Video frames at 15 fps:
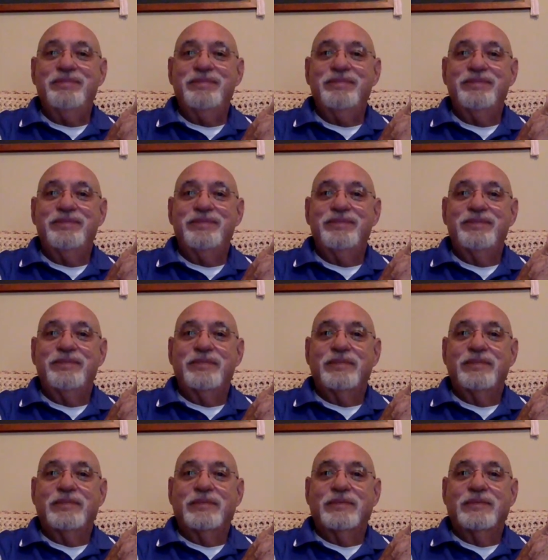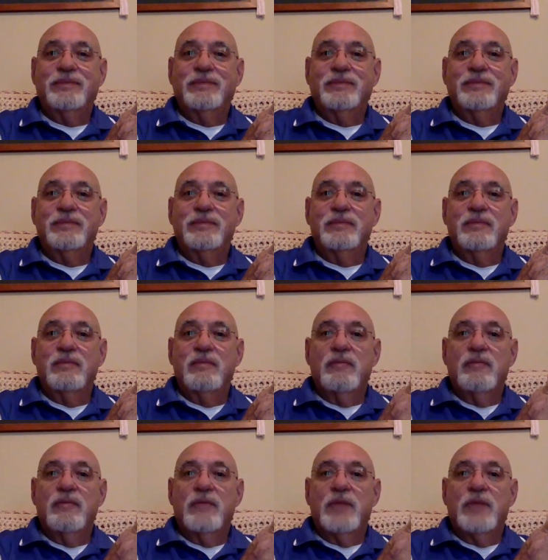(no one is talking)